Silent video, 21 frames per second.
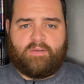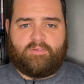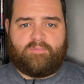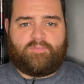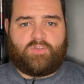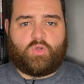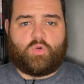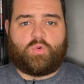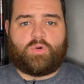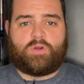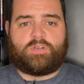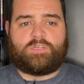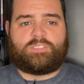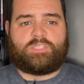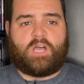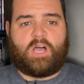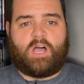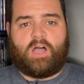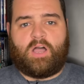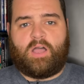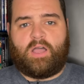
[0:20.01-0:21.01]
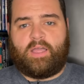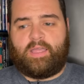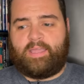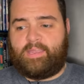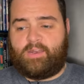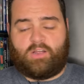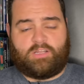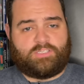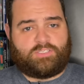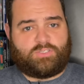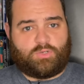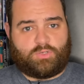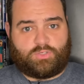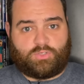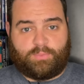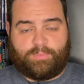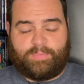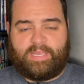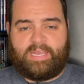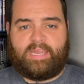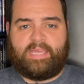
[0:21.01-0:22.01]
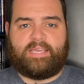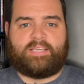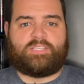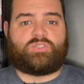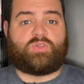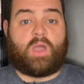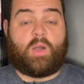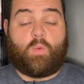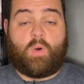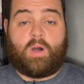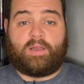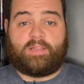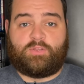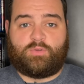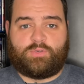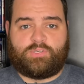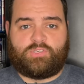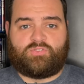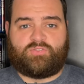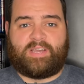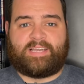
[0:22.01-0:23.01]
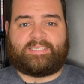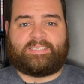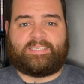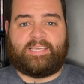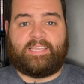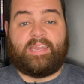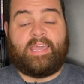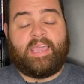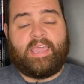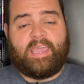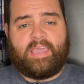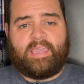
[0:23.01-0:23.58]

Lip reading: viewers and on social media, so I wanted to address it,